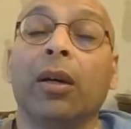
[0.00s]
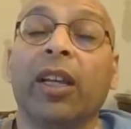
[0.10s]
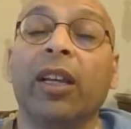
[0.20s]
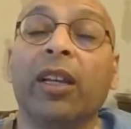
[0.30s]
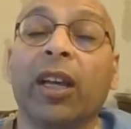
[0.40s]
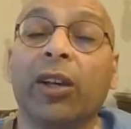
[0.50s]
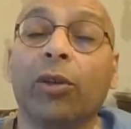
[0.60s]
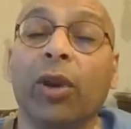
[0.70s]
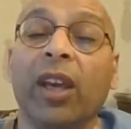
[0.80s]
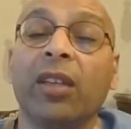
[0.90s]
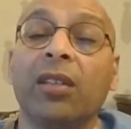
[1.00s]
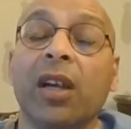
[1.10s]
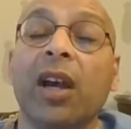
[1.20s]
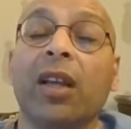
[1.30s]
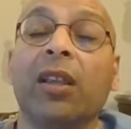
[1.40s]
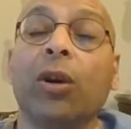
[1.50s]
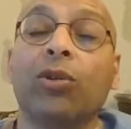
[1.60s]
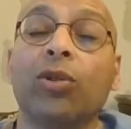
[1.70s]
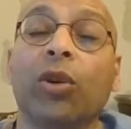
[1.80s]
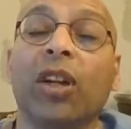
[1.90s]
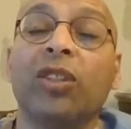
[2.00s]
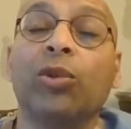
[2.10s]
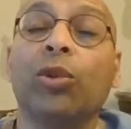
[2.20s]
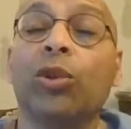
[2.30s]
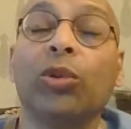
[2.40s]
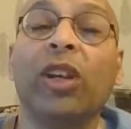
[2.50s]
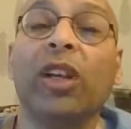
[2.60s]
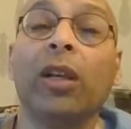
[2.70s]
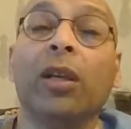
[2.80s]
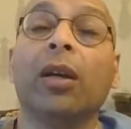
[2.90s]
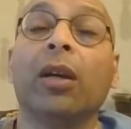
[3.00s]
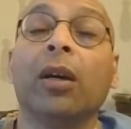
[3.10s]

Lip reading: intact grains, and they also graduate to eating